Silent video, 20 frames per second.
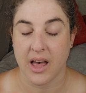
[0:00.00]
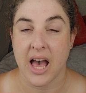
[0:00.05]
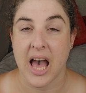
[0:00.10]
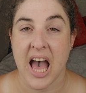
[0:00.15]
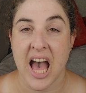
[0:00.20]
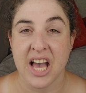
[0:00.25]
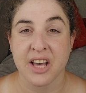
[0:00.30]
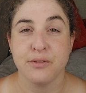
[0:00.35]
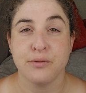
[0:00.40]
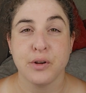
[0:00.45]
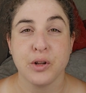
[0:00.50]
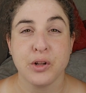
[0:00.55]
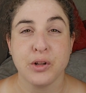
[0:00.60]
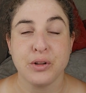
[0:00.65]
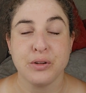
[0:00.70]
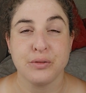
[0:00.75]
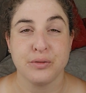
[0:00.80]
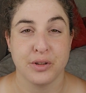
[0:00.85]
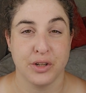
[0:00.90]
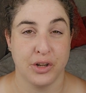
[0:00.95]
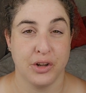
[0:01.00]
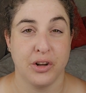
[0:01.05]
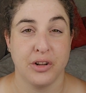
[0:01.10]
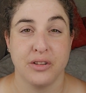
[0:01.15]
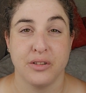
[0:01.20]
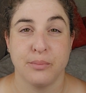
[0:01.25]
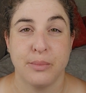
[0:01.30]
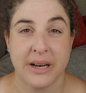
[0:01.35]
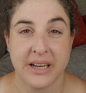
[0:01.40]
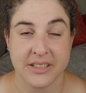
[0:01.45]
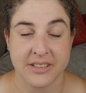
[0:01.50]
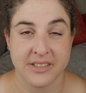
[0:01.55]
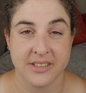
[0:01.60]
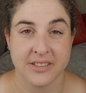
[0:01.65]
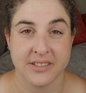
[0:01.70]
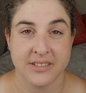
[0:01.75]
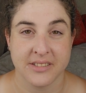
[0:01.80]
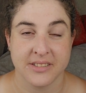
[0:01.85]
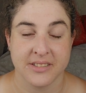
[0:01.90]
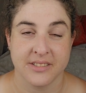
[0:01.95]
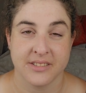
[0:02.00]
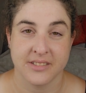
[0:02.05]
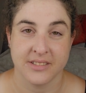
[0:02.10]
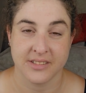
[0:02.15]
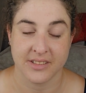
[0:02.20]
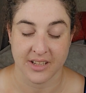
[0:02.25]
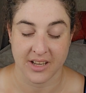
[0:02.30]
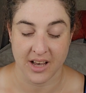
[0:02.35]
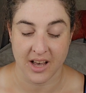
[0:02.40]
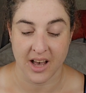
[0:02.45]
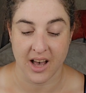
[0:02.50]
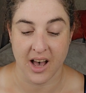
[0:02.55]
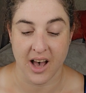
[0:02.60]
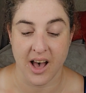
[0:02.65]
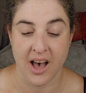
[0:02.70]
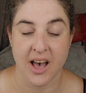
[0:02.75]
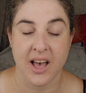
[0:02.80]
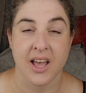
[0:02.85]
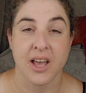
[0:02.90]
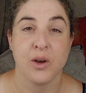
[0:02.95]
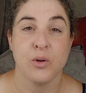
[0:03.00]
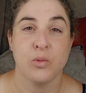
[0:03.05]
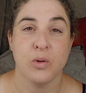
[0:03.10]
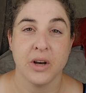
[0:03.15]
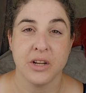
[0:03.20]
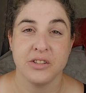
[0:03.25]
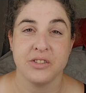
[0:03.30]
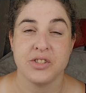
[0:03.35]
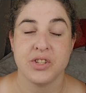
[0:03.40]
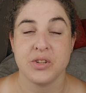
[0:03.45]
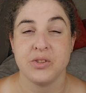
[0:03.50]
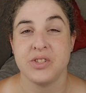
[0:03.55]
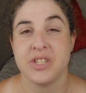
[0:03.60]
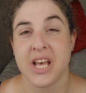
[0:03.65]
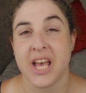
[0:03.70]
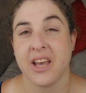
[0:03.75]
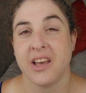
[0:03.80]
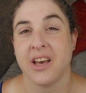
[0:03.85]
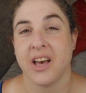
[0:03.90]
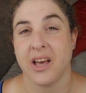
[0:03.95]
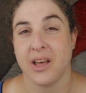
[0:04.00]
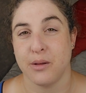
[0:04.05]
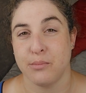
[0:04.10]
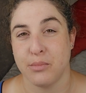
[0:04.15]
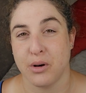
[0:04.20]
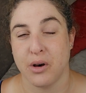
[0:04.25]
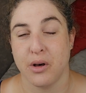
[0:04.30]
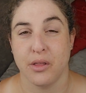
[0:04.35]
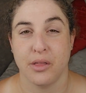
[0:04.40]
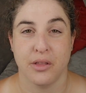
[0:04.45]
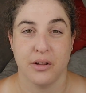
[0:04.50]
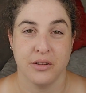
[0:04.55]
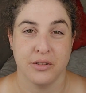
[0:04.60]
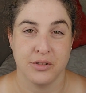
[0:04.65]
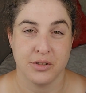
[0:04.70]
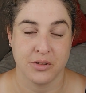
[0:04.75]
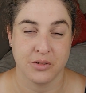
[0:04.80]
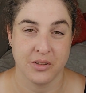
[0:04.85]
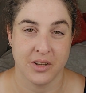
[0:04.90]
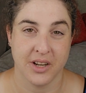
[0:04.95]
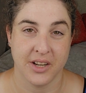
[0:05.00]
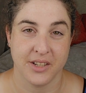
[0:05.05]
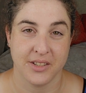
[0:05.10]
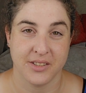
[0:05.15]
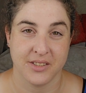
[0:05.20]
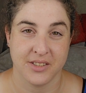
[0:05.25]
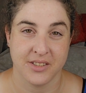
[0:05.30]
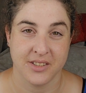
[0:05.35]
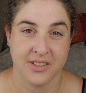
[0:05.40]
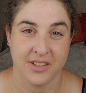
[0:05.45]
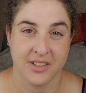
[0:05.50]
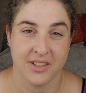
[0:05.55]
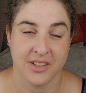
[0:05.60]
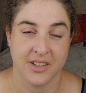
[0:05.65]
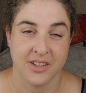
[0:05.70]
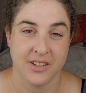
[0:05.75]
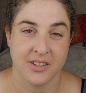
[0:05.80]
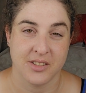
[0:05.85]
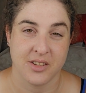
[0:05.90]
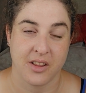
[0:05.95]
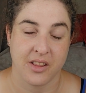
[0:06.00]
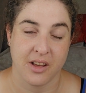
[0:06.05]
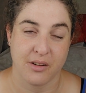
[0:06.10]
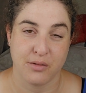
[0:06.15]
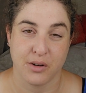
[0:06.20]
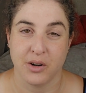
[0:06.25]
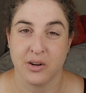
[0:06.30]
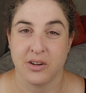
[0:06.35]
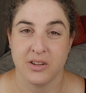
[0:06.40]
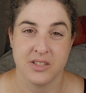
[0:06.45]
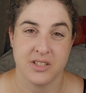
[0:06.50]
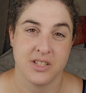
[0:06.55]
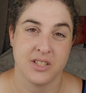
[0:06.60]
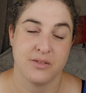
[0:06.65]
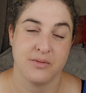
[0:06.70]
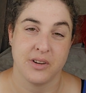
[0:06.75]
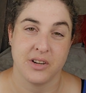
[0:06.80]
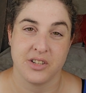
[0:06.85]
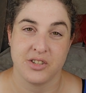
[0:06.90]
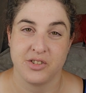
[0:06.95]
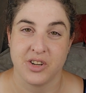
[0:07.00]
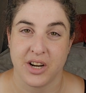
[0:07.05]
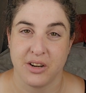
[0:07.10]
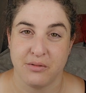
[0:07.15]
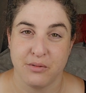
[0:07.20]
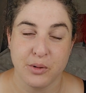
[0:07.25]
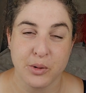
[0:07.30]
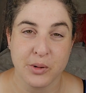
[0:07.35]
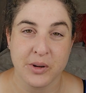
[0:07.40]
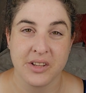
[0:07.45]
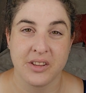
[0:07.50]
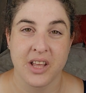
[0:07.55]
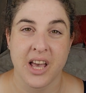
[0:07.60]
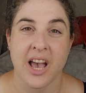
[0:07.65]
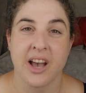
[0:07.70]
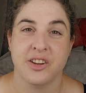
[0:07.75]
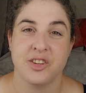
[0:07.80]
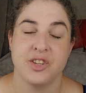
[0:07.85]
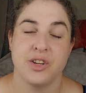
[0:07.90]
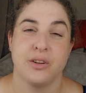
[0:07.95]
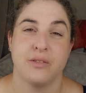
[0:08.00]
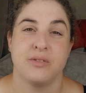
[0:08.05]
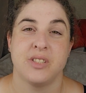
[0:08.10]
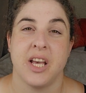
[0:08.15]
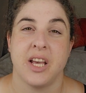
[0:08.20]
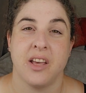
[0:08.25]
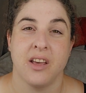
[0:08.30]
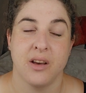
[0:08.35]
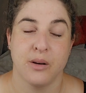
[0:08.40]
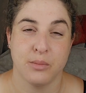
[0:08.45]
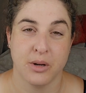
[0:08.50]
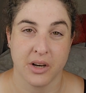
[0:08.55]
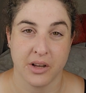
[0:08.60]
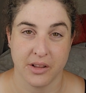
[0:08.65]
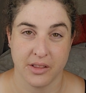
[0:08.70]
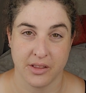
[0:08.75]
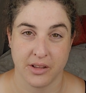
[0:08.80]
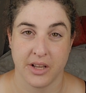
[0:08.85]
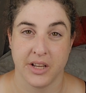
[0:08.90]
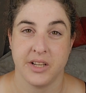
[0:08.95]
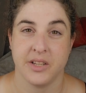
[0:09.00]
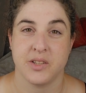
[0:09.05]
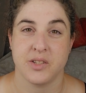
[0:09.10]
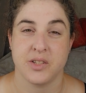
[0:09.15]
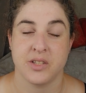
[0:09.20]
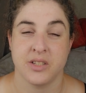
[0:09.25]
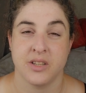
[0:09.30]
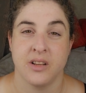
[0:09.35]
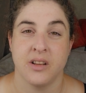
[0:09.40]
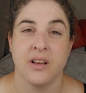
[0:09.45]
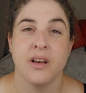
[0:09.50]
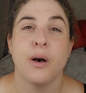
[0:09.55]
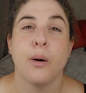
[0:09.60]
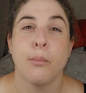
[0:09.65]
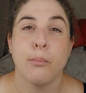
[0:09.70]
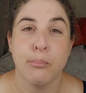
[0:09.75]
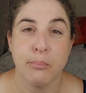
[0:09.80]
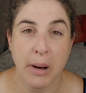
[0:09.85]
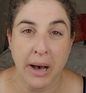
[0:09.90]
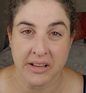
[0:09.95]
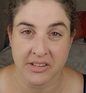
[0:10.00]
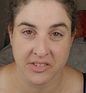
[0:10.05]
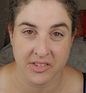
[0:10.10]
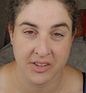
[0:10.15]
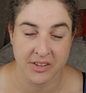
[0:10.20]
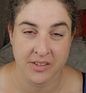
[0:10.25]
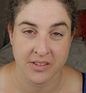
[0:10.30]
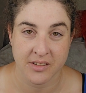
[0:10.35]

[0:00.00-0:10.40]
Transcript: Ek wil vanaand bad. I want to take a bath tonight. So the Afrikaans is just very straightforward. The action of taking a bath is bad.